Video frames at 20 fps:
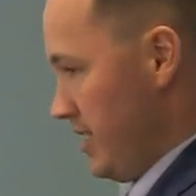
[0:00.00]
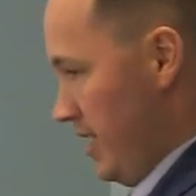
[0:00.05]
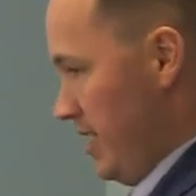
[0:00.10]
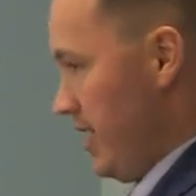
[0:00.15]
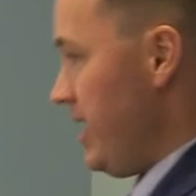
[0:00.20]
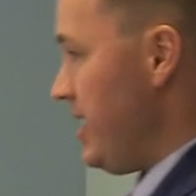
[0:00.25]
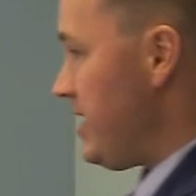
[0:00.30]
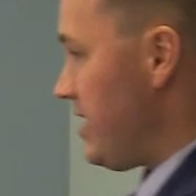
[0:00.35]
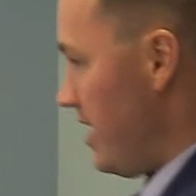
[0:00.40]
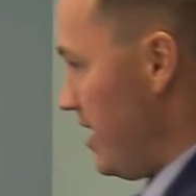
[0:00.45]

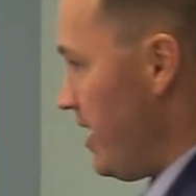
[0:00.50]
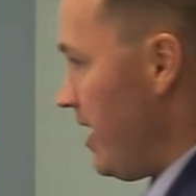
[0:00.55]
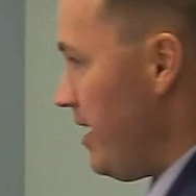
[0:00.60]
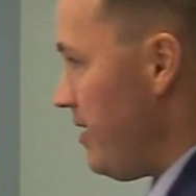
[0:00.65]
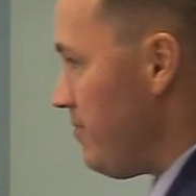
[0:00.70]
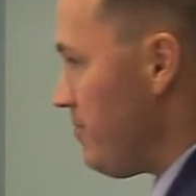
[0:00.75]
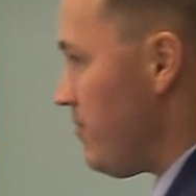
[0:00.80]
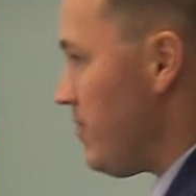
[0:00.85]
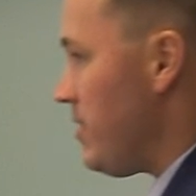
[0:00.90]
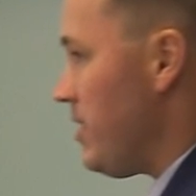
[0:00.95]
Sunday to
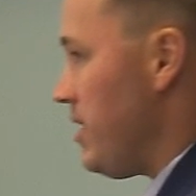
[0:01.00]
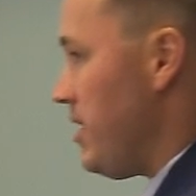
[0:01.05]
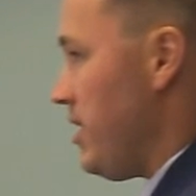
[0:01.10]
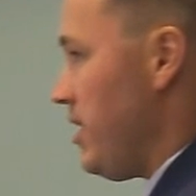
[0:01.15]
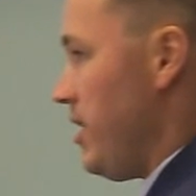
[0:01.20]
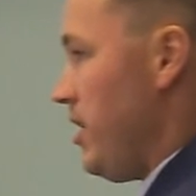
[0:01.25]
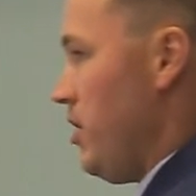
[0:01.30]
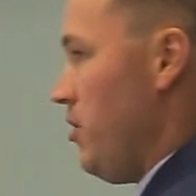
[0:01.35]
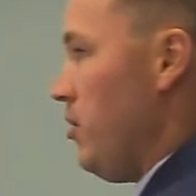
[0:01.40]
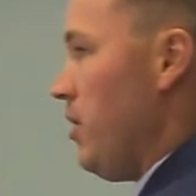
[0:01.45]
Sunday,
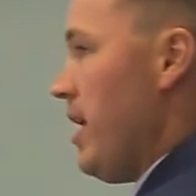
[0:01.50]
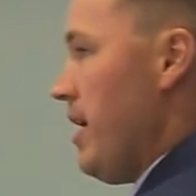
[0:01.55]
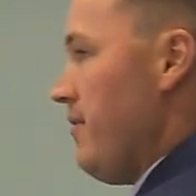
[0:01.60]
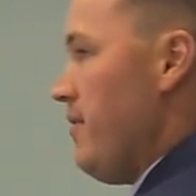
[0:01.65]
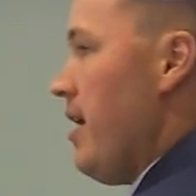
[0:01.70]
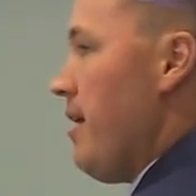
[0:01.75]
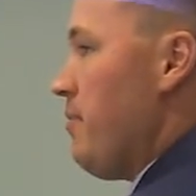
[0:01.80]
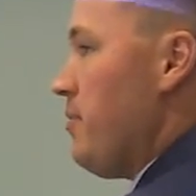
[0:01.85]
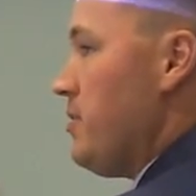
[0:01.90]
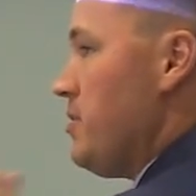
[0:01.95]
you'll have
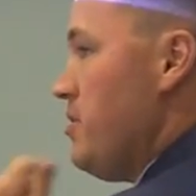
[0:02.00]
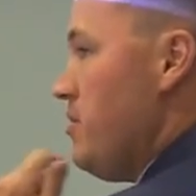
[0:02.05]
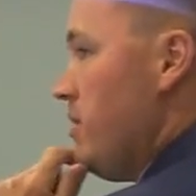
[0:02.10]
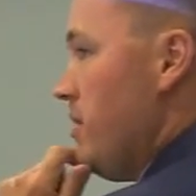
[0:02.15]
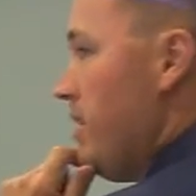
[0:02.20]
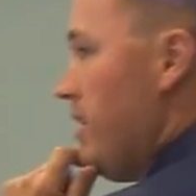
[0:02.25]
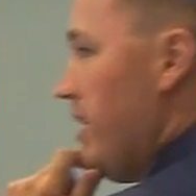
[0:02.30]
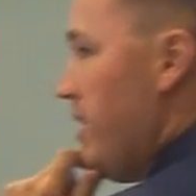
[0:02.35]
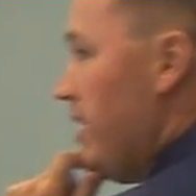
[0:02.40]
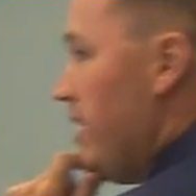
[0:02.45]

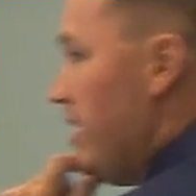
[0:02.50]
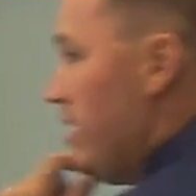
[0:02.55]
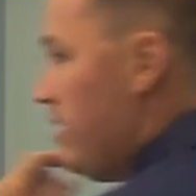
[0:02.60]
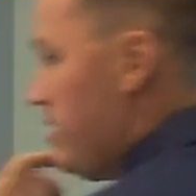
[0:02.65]
opportunity